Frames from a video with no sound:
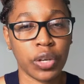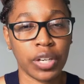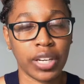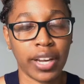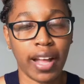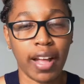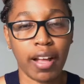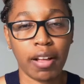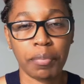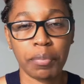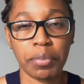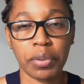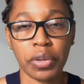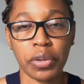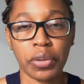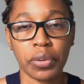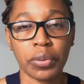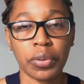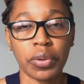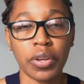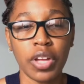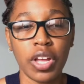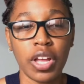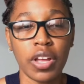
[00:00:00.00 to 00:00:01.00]
to help you
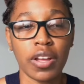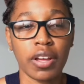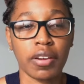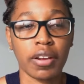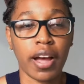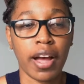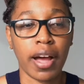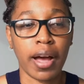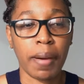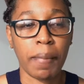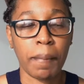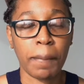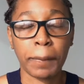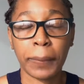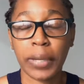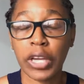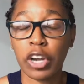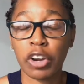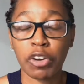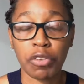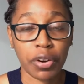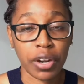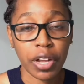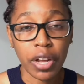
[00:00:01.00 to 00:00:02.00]

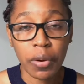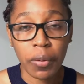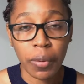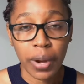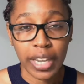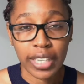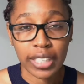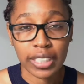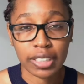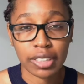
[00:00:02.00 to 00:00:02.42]
career-wise.